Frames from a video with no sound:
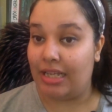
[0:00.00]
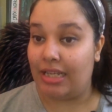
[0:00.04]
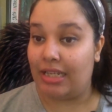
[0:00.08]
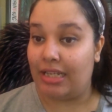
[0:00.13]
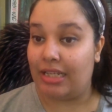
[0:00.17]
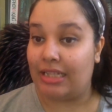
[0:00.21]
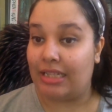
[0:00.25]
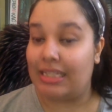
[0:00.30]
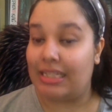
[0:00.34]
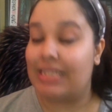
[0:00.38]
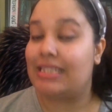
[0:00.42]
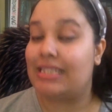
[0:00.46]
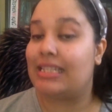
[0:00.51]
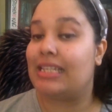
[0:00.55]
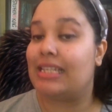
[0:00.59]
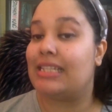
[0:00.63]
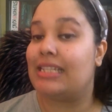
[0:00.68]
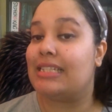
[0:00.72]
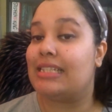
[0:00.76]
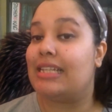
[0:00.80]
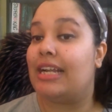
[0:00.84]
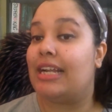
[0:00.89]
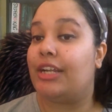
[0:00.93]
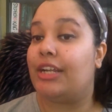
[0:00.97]
the scenes
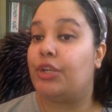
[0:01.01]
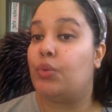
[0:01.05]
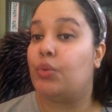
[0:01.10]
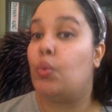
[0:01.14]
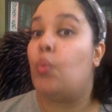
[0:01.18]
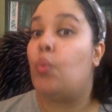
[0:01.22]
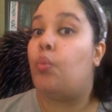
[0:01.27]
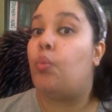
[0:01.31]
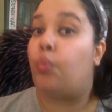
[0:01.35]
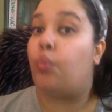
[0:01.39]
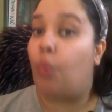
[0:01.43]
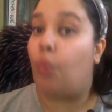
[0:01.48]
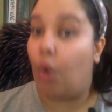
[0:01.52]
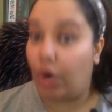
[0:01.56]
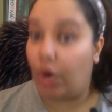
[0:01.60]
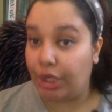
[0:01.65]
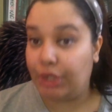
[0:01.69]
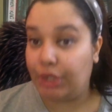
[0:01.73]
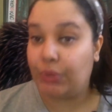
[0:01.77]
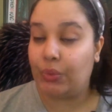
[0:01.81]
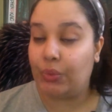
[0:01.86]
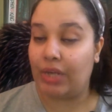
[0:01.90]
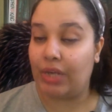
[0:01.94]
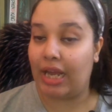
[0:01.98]
that you want
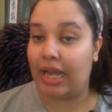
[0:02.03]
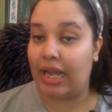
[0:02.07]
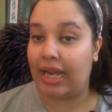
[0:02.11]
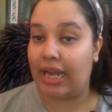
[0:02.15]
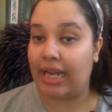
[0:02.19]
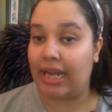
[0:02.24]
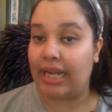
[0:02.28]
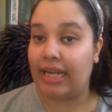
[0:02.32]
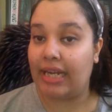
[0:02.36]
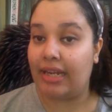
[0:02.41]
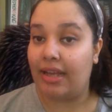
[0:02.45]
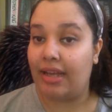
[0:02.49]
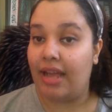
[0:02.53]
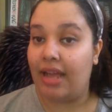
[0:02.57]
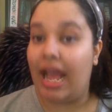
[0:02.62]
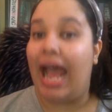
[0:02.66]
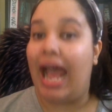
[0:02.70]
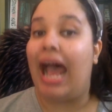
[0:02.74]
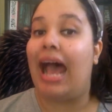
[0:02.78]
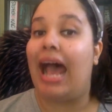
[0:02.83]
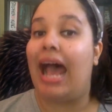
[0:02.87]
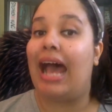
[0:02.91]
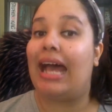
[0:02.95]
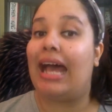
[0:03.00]
to write,
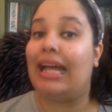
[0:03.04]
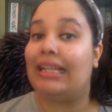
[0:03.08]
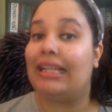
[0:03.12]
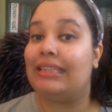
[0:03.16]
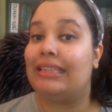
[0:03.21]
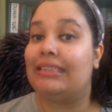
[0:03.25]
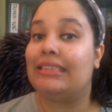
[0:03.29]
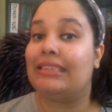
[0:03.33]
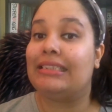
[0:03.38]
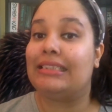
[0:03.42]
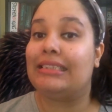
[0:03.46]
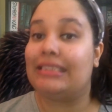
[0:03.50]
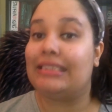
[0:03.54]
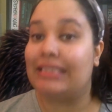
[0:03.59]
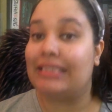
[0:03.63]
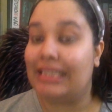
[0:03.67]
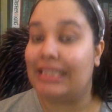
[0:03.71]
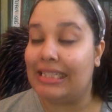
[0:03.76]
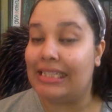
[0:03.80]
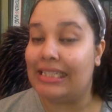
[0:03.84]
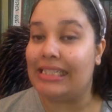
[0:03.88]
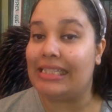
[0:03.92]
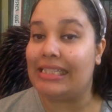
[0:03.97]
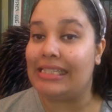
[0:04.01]
and the
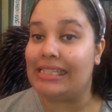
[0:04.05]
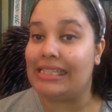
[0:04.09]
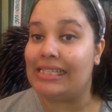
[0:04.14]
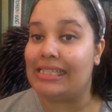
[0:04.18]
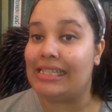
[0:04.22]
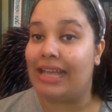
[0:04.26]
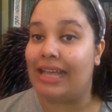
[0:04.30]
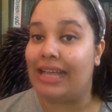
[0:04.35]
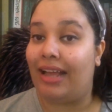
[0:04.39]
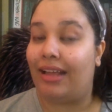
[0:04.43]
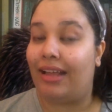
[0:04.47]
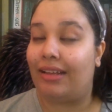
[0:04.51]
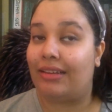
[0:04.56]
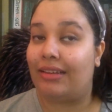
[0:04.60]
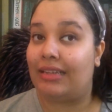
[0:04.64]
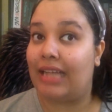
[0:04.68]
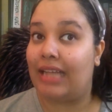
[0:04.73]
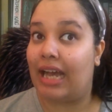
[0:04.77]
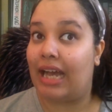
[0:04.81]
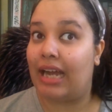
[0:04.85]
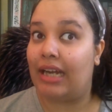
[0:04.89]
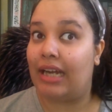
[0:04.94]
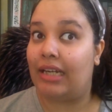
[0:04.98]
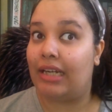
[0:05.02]
scenes
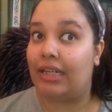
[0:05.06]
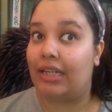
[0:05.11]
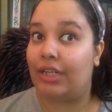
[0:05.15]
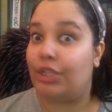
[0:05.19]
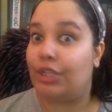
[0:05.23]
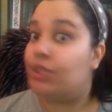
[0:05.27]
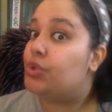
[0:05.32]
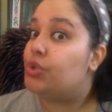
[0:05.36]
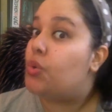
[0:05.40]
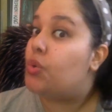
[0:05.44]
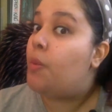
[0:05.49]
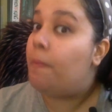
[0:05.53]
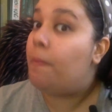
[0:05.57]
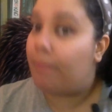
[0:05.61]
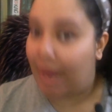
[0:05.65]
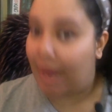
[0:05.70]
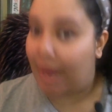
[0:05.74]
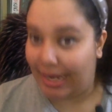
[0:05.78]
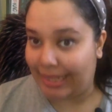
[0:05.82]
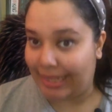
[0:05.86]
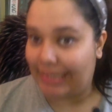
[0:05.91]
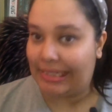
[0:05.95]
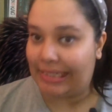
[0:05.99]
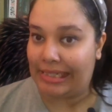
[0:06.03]
that you
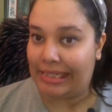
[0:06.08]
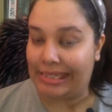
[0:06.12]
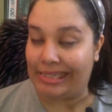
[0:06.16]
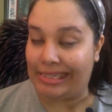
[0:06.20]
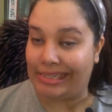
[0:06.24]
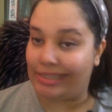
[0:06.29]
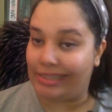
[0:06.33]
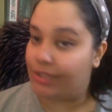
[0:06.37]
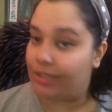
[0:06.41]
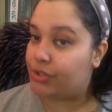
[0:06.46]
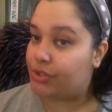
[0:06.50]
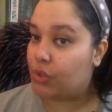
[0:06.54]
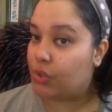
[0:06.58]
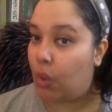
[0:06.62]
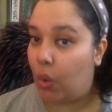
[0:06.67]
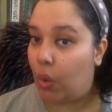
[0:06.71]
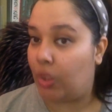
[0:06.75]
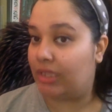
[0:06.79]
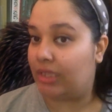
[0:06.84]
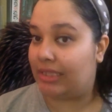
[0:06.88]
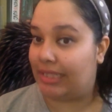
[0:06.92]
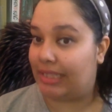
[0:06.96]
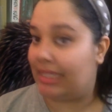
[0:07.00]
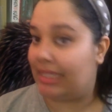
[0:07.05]
might need. So
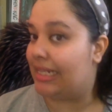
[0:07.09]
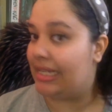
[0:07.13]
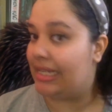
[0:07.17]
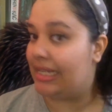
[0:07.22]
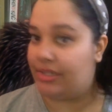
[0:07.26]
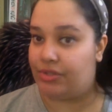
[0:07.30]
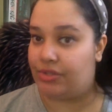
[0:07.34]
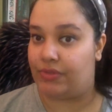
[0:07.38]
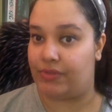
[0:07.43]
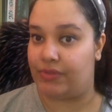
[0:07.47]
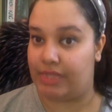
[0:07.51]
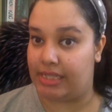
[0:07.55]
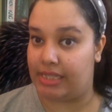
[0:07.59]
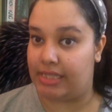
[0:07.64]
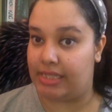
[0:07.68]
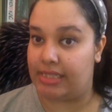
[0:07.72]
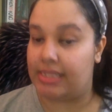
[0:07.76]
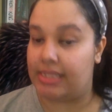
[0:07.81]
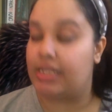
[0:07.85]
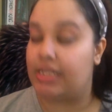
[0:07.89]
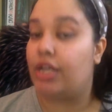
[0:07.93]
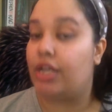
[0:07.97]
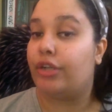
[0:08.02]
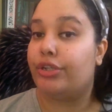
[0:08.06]
all 3 kinds of
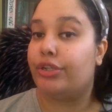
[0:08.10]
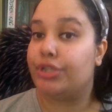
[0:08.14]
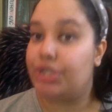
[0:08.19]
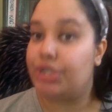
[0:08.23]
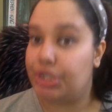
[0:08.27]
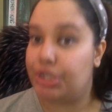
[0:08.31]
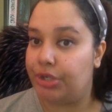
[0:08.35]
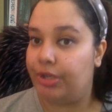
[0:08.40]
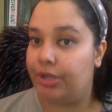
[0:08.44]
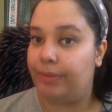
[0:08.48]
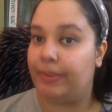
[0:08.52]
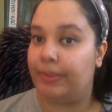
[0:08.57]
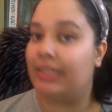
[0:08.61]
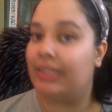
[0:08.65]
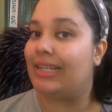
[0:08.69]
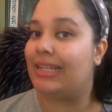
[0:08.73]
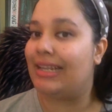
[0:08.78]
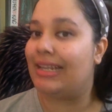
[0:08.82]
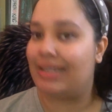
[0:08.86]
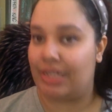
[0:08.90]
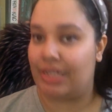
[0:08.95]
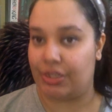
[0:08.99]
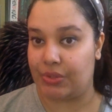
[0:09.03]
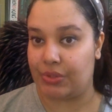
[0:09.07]
scenes should be
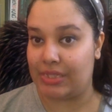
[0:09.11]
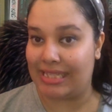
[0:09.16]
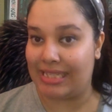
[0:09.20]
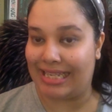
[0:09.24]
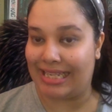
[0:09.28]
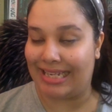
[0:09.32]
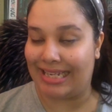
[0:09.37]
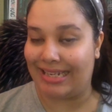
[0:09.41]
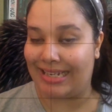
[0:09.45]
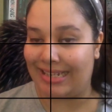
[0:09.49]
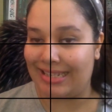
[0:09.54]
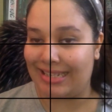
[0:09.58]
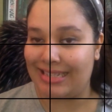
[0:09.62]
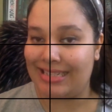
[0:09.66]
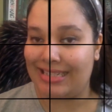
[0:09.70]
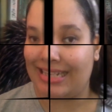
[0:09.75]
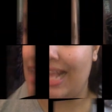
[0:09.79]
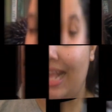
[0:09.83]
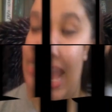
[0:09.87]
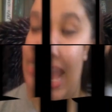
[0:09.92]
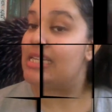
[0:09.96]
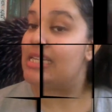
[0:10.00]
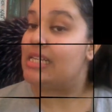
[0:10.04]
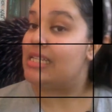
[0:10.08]
there in your scene list.
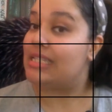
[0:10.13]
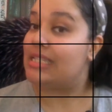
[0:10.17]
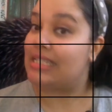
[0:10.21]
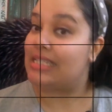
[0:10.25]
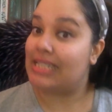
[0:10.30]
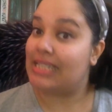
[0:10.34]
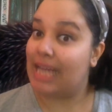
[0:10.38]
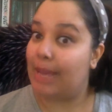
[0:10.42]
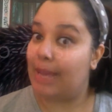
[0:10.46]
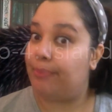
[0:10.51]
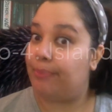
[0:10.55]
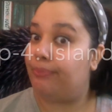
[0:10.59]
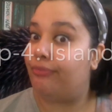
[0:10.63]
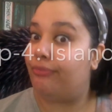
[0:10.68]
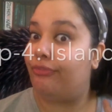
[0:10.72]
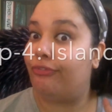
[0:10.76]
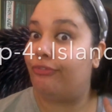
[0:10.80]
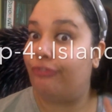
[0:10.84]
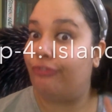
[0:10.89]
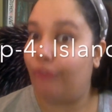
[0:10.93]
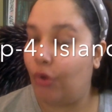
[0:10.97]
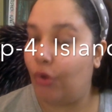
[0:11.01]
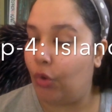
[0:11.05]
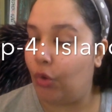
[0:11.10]
Step
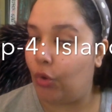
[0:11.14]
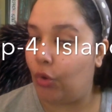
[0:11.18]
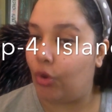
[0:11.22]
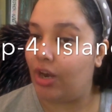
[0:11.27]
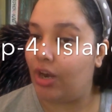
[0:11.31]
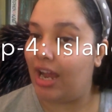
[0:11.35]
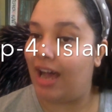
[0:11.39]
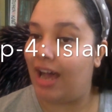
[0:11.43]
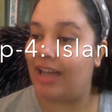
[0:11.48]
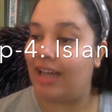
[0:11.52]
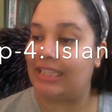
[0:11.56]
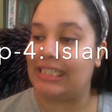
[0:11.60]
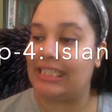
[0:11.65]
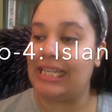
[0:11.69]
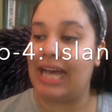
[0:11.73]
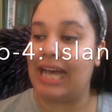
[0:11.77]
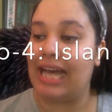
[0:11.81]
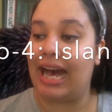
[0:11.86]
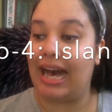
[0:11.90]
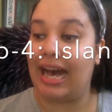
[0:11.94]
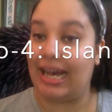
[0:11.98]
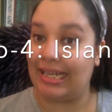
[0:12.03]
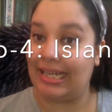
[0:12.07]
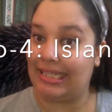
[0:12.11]
4 are the
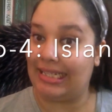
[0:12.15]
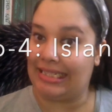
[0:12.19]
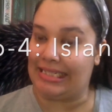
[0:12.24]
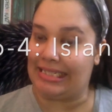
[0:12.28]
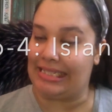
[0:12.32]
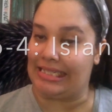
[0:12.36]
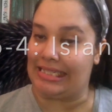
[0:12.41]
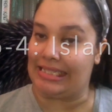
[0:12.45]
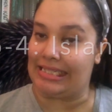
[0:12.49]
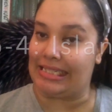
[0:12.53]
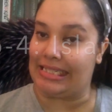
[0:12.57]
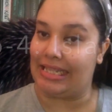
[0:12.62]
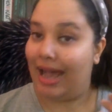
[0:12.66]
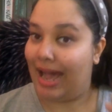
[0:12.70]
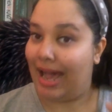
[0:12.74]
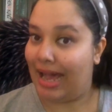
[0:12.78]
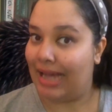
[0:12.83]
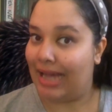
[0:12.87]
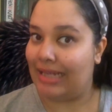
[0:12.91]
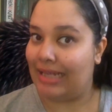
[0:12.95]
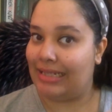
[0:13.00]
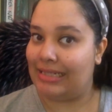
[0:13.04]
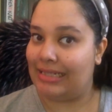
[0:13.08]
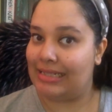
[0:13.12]
islands.
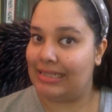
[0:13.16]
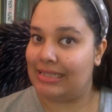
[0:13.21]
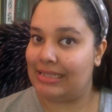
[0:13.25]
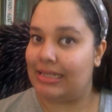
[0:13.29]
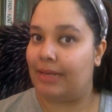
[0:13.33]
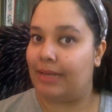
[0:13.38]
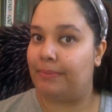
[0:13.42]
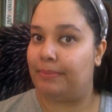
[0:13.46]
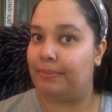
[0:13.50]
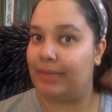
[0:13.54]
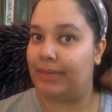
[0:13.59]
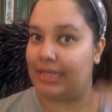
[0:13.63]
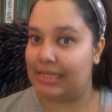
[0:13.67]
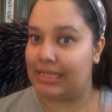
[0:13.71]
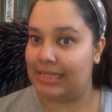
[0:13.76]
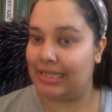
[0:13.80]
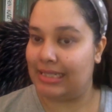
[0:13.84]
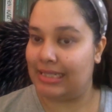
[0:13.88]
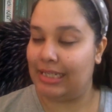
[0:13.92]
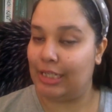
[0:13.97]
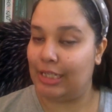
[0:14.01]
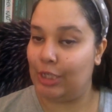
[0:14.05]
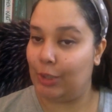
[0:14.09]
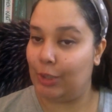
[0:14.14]
Islands are
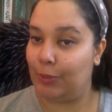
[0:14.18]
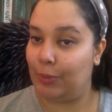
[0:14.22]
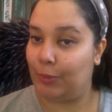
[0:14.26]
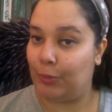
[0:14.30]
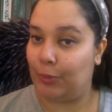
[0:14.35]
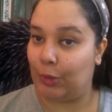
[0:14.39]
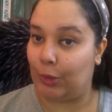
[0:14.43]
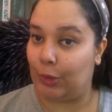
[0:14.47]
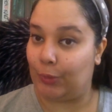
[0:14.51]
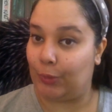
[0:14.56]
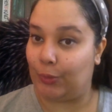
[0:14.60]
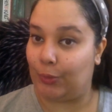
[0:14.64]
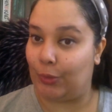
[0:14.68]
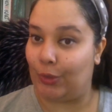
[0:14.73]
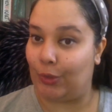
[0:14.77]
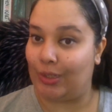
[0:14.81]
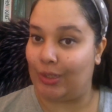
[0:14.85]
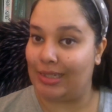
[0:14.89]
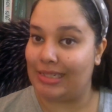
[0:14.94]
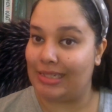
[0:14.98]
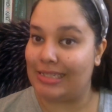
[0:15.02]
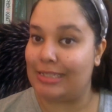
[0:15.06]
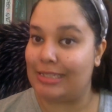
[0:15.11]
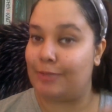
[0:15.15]
basically your plot
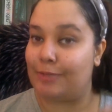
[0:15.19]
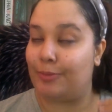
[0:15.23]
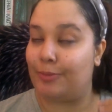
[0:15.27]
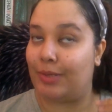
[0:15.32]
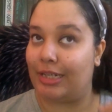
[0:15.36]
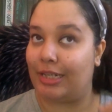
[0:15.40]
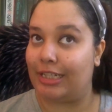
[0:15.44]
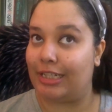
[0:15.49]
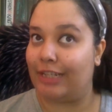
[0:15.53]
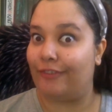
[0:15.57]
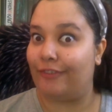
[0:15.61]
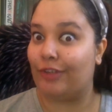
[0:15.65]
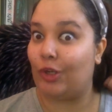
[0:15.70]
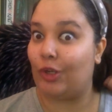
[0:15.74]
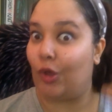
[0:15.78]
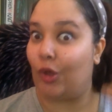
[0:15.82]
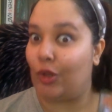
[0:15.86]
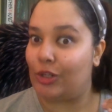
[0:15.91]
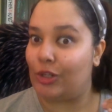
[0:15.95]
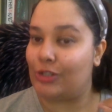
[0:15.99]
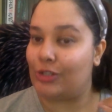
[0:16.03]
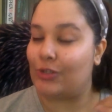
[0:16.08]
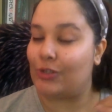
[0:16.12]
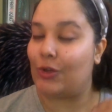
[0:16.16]
points, but they will
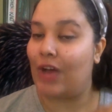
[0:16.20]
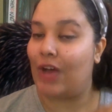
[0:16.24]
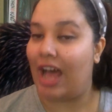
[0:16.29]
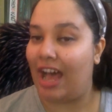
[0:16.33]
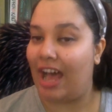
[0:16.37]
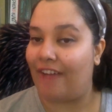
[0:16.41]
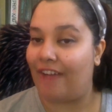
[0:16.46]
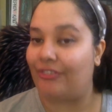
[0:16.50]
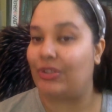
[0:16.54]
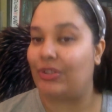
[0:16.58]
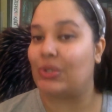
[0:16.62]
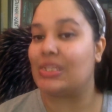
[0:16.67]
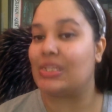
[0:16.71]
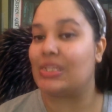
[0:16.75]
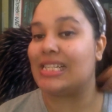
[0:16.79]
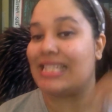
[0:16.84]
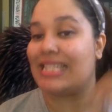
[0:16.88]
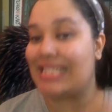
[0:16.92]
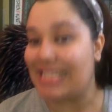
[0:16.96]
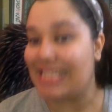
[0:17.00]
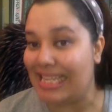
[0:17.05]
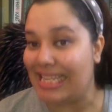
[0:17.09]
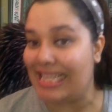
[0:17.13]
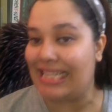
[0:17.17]
also have your
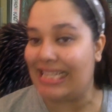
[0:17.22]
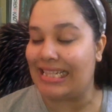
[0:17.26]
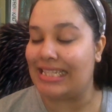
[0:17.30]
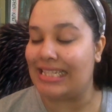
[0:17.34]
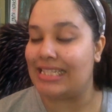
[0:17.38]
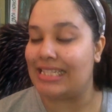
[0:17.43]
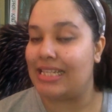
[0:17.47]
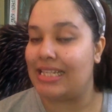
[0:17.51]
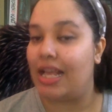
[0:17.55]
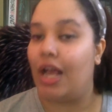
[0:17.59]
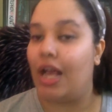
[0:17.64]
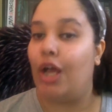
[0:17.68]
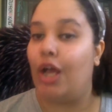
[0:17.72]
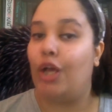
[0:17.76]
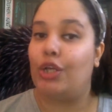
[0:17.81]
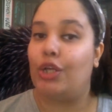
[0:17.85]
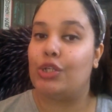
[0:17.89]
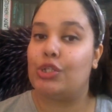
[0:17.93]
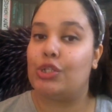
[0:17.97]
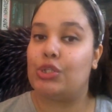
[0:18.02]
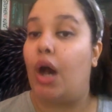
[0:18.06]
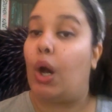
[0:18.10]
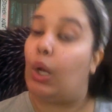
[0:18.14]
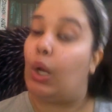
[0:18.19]
scenes
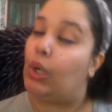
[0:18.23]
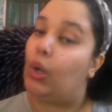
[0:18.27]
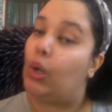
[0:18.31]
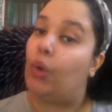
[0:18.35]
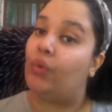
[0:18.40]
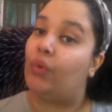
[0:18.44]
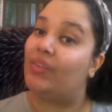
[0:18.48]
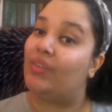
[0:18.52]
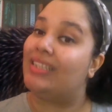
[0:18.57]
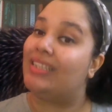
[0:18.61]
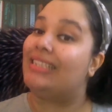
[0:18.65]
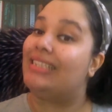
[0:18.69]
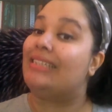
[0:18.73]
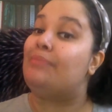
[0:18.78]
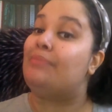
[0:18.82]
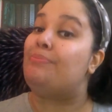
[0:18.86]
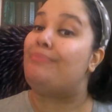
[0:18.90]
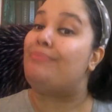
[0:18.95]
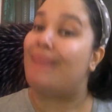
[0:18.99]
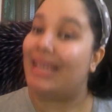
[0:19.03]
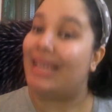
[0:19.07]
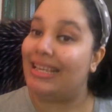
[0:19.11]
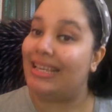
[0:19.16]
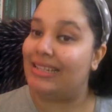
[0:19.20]
along with the
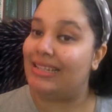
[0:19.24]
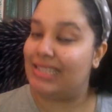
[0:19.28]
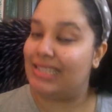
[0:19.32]
main